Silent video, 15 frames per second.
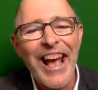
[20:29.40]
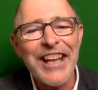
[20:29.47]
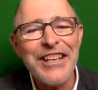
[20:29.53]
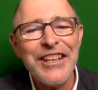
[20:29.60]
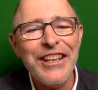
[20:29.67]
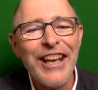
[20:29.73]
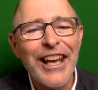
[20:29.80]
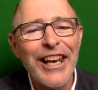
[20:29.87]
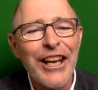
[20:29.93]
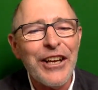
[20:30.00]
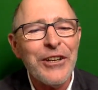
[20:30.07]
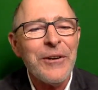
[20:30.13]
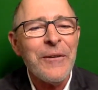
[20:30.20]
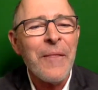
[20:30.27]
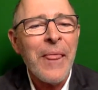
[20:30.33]
and
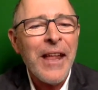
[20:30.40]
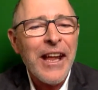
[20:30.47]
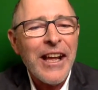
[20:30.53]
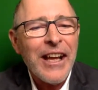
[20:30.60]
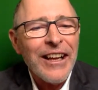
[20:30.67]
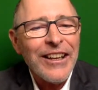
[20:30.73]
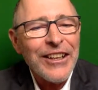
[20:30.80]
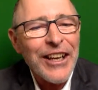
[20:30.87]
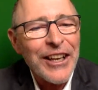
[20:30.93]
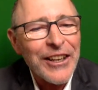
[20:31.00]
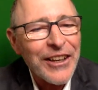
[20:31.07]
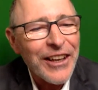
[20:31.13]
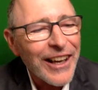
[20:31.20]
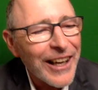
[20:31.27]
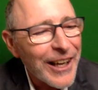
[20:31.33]
yellow, you
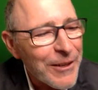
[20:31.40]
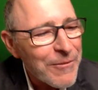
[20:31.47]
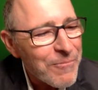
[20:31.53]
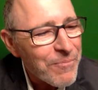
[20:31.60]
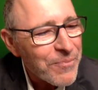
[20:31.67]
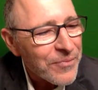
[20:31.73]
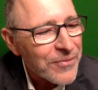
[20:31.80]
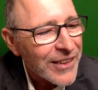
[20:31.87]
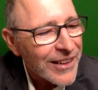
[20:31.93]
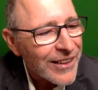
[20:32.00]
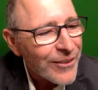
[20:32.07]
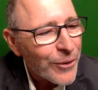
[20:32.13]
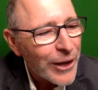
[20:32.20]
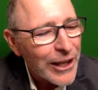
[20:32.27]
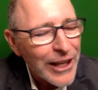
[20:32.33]
know, um,
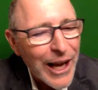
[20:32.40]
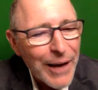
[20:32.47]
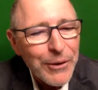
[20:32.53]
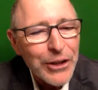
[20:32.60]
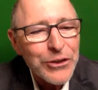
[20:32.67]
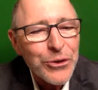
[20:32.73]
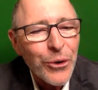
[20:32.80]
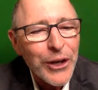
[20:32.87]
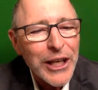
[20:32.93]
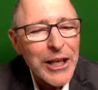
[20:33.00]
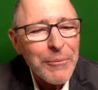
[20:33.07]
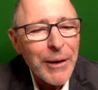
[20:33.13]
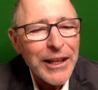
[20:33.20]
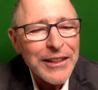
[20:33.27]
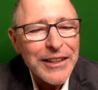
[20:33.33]
well, I'm not talking
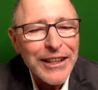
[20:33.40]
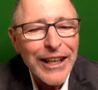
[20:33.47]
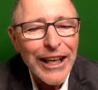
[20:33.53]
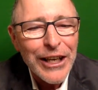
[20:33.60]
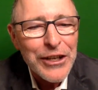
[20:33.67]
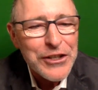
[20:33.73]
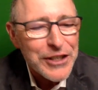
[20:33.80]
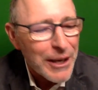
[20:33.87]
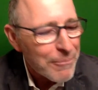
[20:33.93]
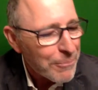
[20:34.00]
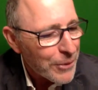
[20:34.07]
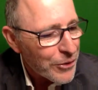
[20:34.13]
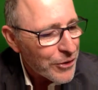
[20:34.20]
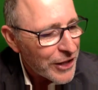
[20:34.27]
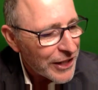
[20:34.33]
about the yellow
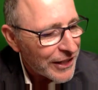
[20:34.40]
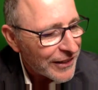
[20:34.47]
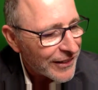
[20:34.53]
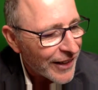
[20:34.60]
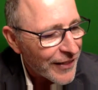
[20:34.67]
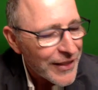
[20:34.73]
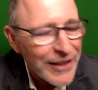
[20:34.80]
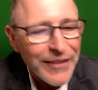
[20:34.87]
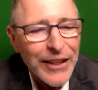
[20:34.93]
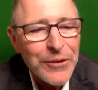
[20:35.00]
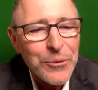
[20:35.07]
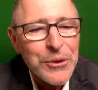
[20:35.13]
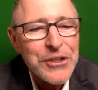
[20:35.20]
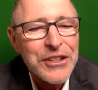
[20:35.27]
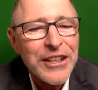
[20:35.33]
submarine. I think
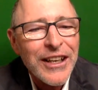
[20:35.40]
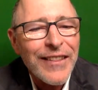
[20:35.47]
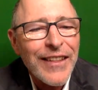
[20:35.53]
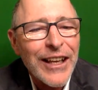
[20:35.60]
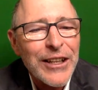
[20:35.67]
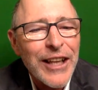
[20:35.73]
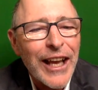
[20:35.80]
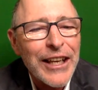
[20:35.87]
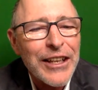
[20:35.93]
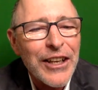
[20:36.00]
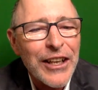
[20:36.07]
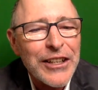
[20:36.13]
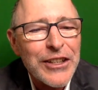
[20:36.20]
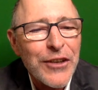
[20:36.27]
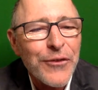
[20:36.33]
that was that had
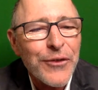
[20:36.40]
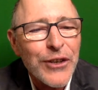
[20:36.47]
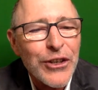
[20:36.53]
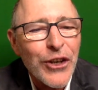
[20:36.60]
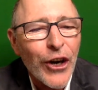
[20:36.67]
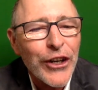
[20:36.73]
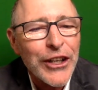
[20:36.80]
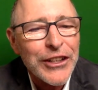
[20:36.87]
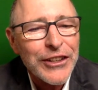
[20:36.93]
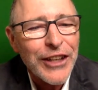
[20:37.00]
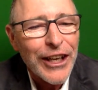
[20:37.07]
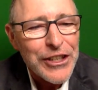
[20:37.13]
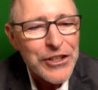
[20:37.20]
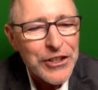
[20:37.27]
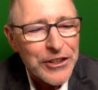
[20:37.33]
a different
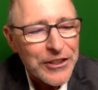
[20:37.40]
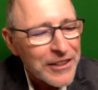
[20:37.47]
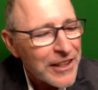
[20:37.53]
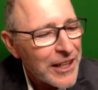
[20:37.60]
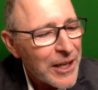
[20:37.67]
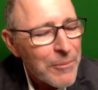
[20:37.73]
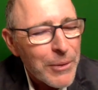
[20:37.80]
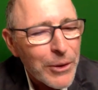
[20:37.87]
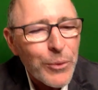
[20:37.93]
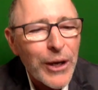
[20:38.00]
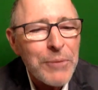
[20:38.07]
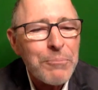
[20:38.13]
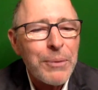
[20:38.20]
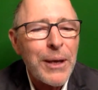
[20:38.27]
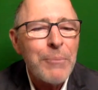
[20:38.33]
connotation. But
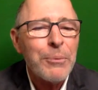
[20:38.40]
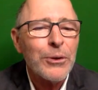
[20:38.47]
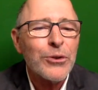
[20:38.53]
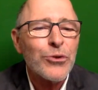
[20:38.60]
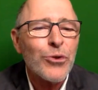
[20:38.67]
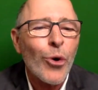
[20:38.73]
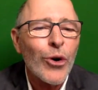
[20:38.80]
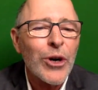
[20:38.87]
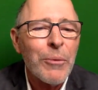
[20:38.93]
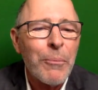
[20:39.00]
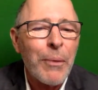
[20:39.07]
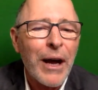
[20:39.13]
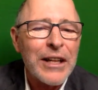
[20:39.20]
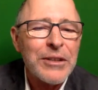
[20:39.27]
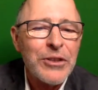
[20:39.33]
when people talk
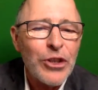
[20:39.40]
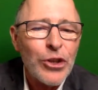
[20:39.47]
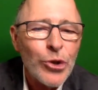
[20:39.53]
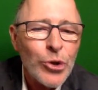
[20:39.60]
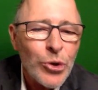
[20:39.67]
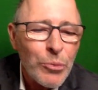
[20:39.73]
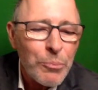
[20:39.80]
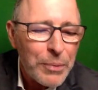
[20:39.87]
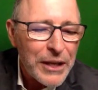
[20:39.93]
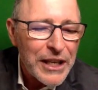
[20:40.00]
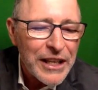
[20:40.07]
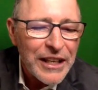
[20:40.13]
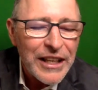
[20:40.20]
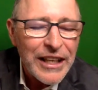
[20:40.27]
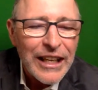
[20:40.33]
about you
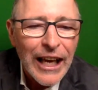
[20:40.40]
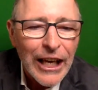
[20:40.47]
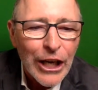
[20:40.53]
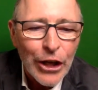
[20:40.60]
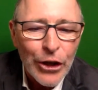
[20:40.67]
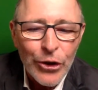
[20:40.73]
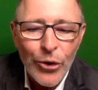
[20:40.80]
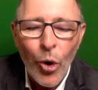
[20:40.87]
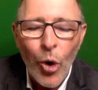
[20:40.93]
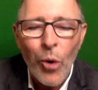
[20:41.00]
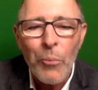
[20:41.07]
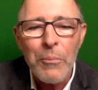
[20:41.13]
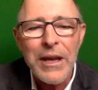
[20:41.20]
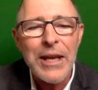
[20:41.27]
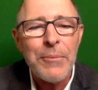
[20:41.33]
being yellow or
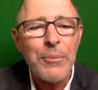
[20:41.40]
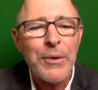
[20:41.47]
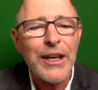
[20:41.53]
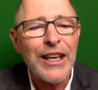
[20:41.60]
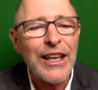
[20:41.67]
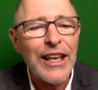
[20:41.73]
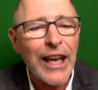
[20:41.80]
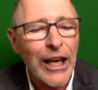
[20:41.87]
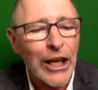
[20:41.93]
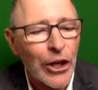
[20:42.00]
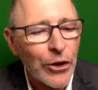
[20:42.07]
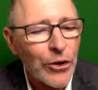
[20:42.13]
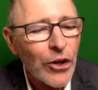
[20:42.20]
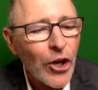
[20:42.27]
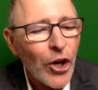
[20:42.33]
me being
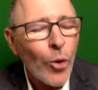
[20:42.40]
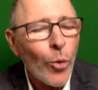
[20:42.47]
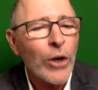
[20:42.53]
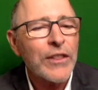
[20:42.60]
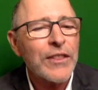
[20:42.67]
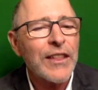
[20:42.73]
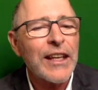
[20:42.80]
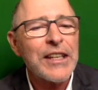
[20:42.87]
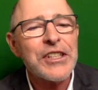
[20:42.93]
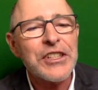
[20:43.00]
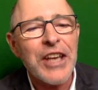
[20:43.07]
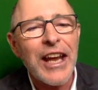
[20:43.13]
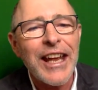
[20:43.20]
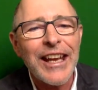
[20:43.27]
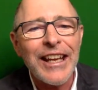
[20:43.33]
yellow, what they're
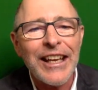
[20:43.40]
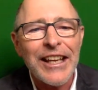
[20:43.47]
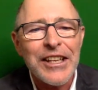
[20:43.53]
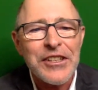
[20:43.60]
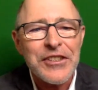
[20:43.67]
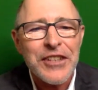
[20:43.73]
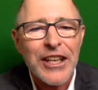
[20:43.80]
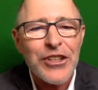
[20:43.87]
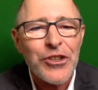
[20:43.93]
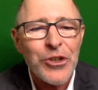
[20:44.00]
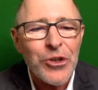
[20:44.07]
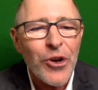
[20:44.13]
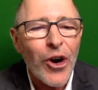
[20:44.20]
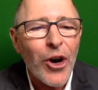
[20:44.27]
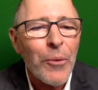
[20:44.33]
saying is that
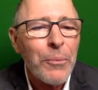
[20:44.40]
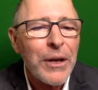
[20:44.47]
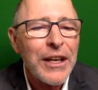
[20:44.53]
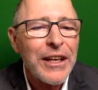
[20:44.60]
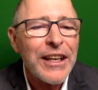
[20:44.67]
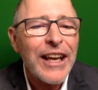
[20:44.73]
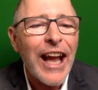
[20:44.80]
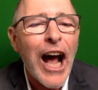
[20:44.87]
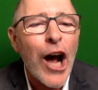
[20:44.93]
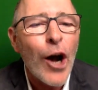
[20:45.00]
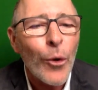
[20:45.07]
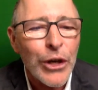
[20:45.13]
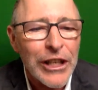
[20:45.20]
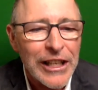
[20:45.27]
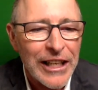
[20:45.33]
you are being
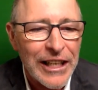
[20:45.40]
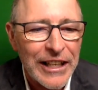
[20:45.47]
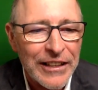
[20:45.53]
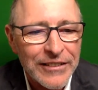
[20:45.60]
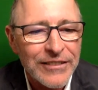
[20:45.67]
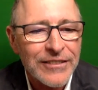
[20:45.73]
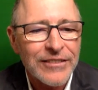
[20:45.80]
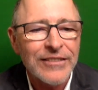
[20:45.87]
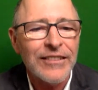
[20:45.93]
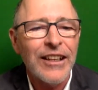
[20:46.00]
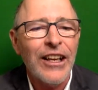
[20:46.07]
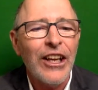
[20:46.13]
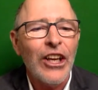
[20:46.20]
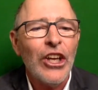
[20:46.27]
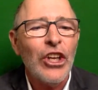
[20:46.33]
cowardly.
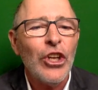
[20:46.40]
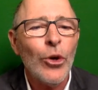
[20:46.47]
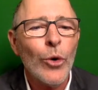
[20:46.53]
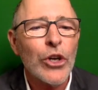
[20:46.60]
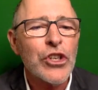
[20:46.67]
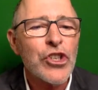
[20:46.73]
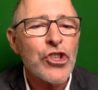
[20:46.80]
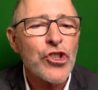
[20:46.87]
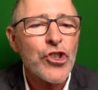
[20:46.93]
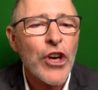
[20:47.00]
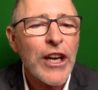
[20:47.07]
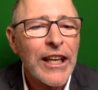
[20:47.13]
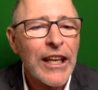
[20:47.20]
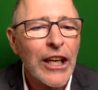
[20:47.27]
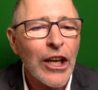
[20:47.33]
You are
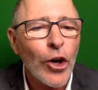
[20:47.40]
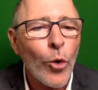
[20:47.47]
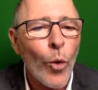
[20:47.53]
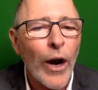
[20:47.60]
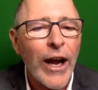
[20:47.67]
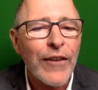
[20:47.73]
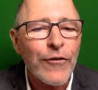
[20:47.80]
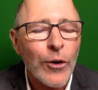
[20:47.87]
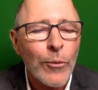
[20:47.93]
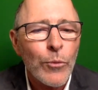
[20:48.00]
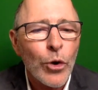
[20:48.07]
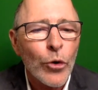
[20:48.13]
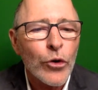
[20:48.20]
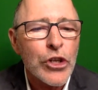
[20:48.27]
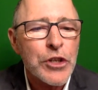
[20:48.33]
shrinking away from
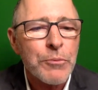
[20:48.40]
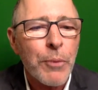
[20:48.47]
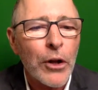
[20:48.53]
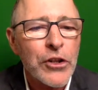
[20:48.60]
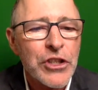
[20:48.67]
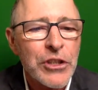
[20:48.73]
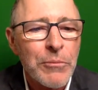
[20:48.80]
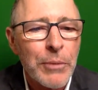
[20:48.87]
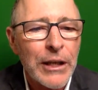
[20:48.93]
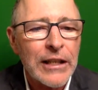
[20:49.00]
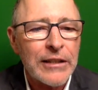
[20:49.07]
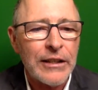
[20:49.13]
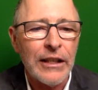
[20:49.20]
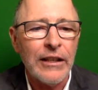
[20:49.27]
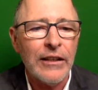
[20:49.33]
your
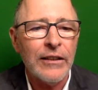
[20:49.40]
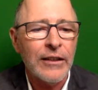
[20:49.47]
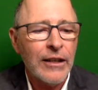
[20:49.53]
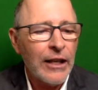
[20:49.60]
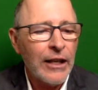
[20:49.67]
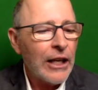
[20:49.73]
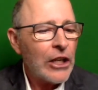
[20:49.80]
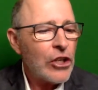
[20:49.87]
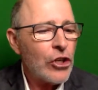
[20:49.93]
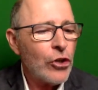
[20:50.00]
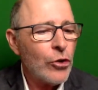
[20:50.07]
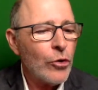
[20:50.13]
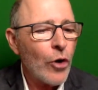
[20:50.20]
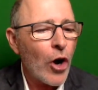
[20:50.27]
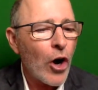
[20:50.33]
responsibility.
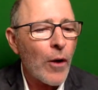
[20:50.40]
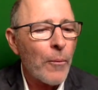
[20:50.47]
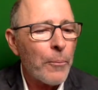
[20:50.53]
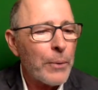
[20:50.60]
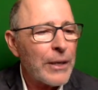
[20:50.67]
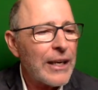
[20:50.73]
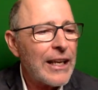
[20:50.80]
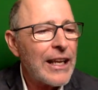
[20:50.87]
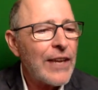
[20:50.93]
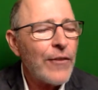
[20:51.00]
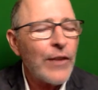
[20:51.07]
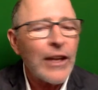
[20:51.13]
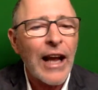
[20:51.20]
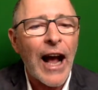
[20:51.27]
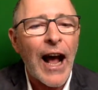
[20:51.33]
You are
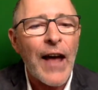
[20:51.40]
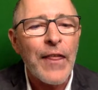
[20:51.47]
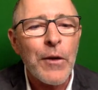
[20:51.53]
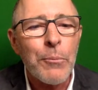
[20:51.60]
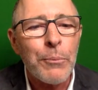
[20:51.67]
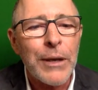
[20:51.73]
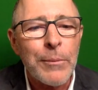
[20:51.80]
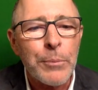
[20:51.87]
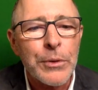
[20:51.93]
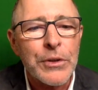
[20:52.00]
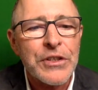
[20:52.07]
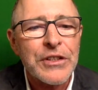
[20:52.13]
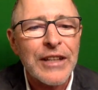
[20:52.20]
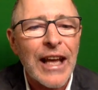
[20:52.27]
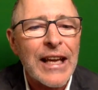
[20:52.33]
believing other
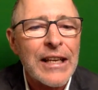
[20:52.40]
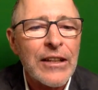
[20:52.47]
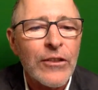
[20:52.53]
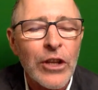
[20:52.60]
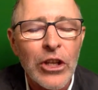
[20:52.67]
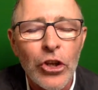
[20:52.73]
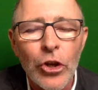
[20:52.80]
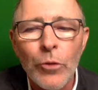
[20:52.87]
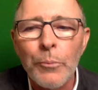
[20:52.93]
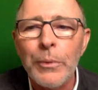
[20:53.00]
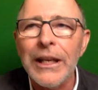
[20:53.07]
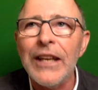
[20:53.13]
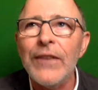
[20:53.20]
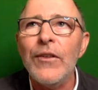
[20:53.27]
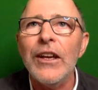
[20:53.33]
people's nay that you're
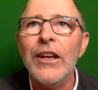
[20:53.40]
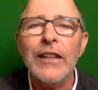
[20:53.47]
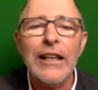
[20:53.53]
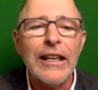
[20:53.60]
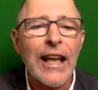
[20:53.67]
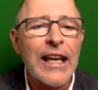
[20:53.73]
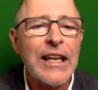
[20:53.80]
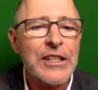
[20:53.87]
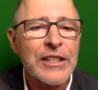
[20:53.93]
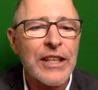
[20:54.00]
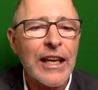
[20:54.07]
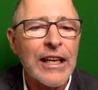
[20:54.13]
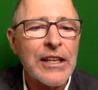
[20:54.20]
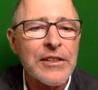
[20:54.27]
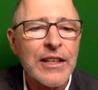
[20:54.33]
believing the
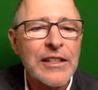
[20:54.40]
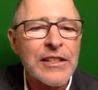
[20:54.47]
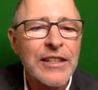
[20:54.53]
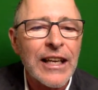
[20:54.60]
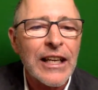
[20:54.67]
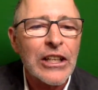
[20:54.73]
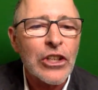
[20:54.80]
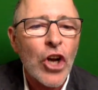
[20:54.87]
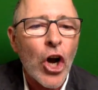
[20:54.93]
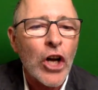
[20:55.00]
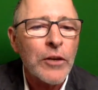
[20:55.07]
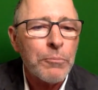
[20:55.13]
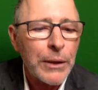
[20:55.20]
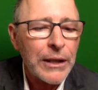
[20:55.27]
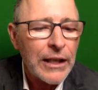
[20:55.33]
naysayers that say it
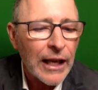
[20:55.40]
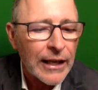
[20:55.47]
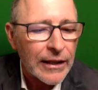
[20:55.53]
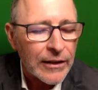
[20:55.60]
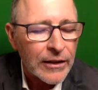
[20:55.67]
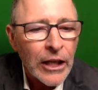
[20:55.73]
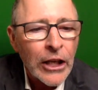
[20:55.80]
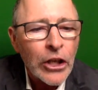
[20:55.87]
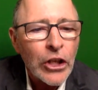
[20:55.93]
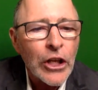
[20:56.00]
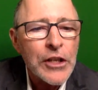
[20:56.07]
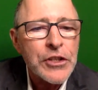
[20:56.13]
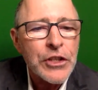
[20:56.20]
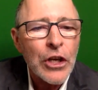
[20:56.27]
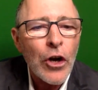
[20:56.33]
can't be done. You
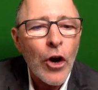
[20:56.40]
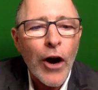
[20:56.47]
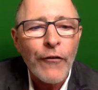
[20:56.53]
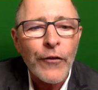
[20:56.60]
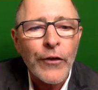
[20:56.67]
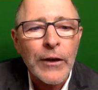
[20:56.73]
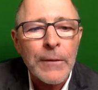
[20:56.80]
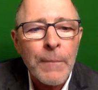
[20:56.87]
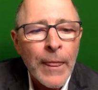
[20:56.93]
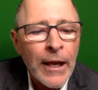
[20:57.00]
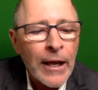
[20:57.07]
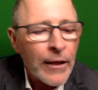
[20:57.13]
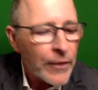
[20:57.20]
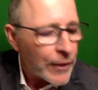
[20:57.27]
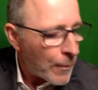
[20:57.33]
know, so often
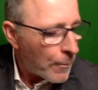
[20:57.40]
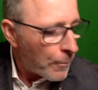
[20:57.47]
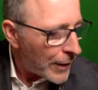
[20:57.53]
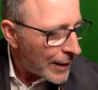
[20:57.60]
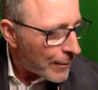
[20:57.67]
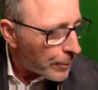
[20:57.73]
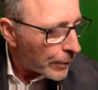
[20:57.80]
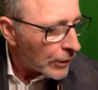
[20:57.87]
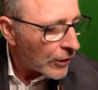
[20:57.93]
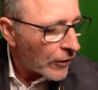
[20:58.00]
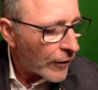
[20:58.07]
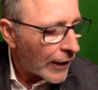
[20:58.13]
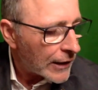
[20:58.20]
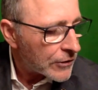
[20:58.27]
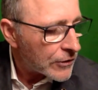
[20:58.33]
the people
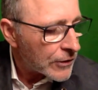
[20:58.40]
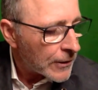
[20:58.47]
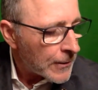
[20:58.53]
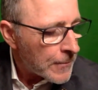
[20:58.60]
that